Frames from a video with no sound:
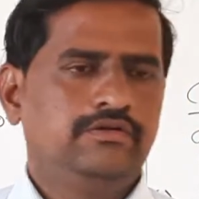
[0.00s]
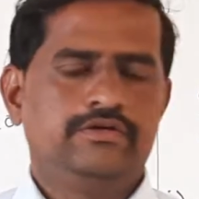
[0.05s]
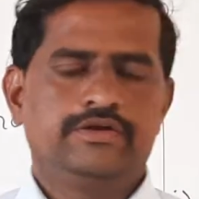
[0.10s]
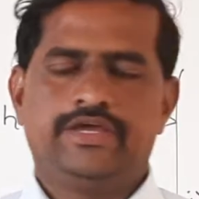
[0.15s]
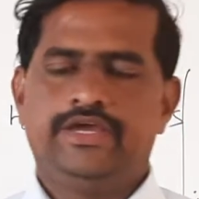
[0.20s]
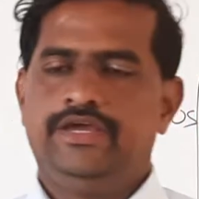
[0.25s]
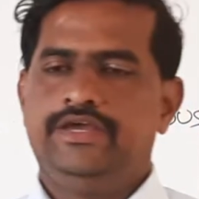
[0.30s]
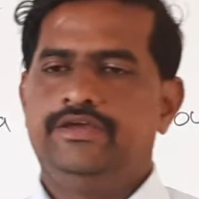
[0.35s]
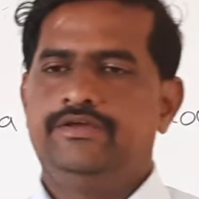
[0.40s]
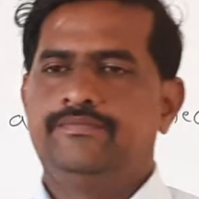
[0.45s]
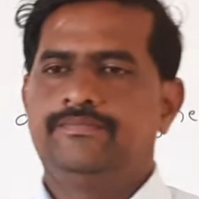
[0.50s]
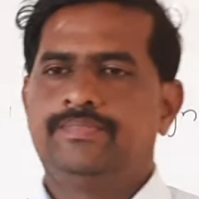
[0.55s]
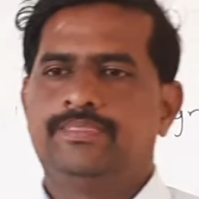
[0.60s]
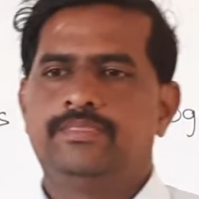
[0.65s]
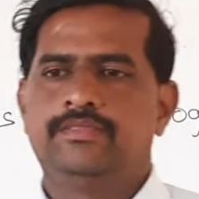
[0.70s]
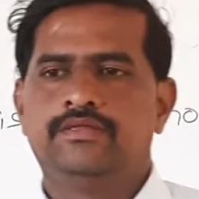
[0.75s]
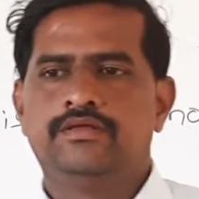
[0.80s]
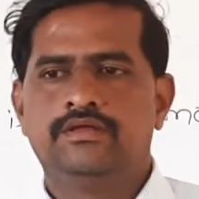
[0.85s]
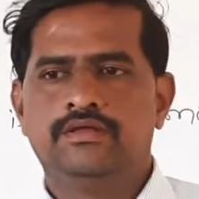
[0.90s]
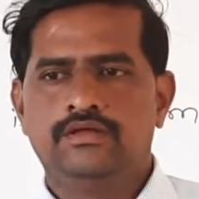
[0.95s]

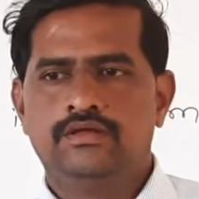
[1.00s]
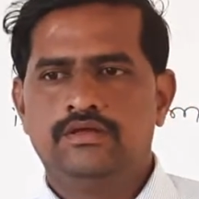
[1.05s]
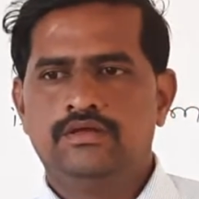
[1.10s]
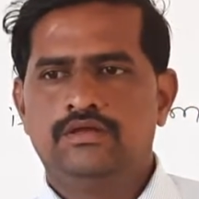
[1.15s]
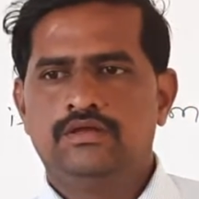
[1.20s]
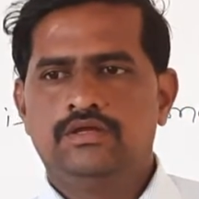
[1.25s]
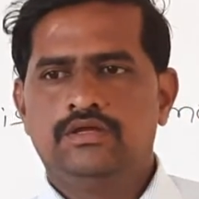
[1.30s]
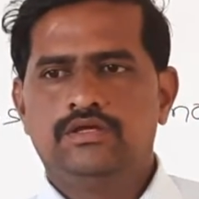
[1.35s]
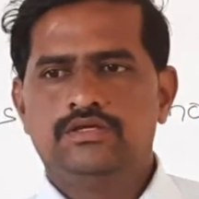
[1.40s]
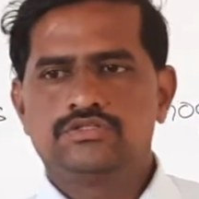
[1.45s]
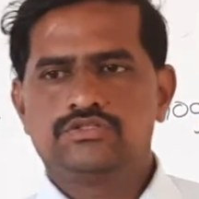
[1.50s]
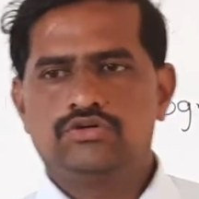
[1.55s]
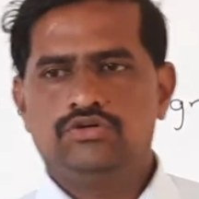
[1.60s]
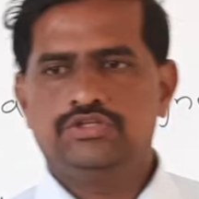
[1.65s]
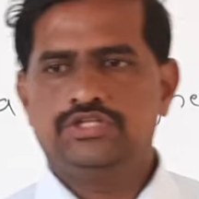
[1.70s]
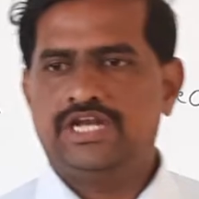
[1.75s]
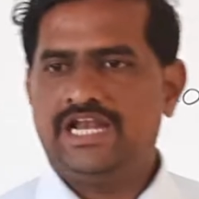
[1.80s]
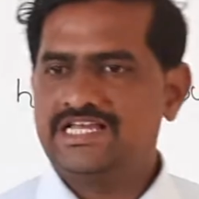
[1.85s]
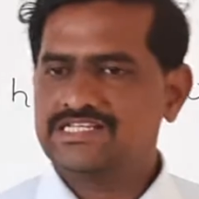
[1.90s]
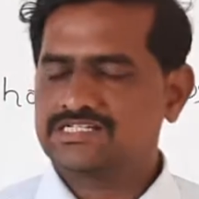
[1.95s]
Okay. So
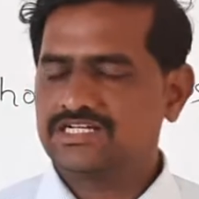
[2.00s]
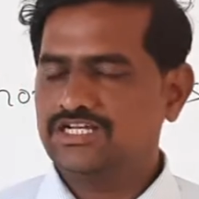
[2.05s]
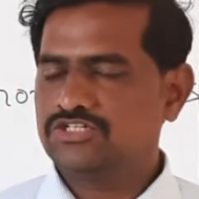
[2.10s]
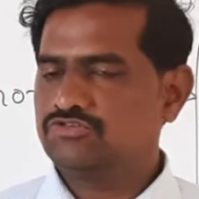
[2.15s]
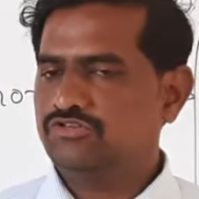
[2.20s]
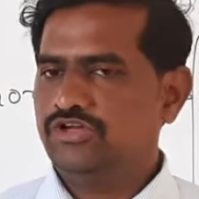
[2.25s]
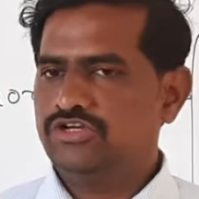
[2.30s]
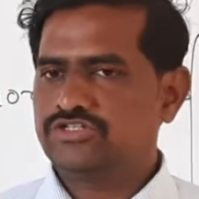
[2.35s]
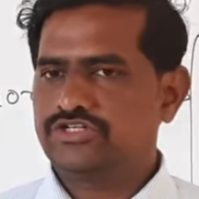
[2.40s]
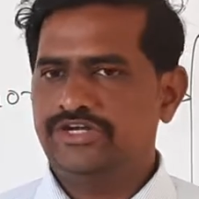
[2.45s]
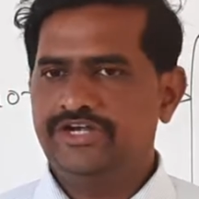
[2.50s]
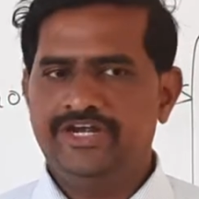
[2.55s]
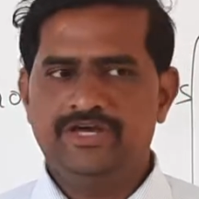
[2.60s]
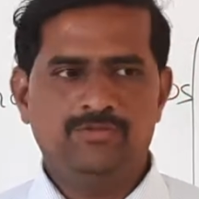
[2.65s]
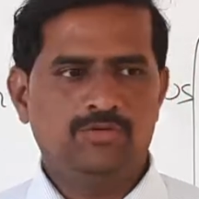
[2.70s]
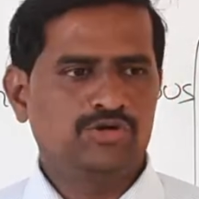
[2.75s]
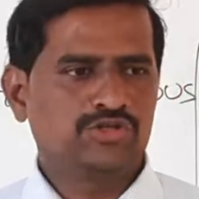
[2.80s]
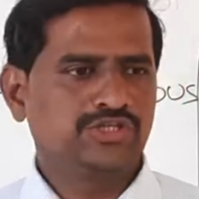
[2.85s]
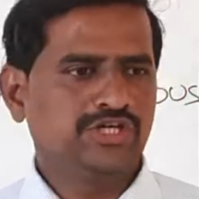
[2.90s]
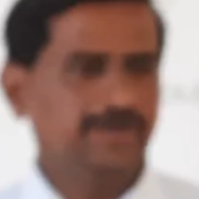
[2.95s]
in the last class we have studied
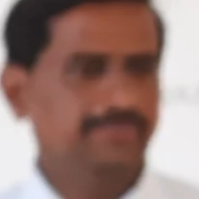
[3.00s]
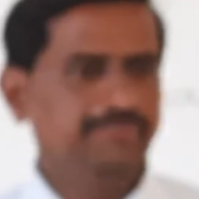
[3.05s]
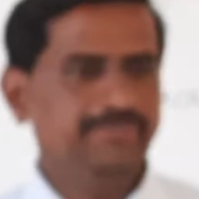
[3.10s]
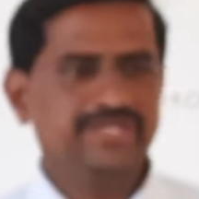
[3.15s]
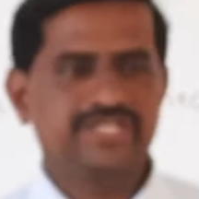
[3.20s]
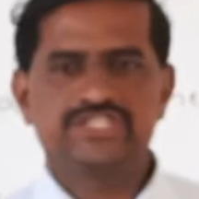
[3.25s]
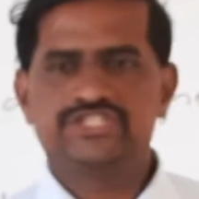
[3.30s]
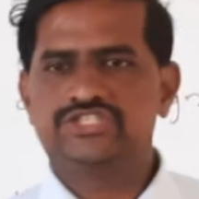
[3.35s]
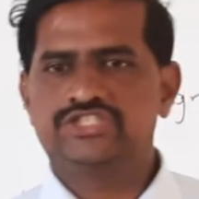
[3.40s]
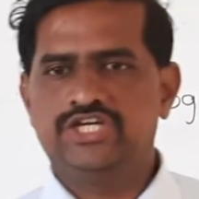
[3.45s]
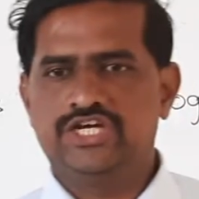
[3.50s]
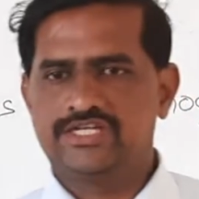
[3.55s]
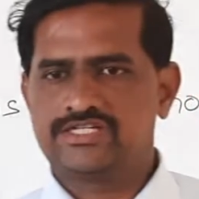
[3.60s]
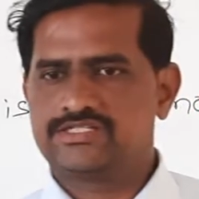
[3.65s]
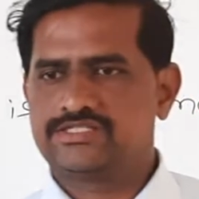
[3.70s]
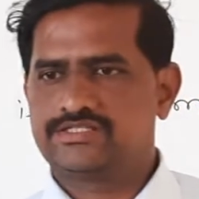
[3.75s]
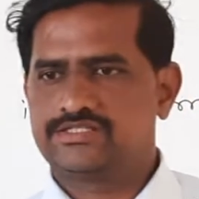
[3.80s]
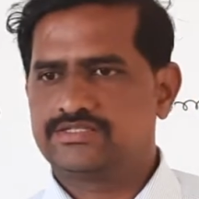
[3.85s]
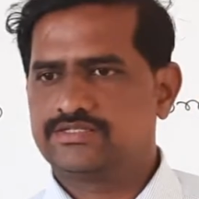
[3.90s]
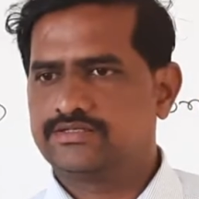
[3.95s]
about the mixtures.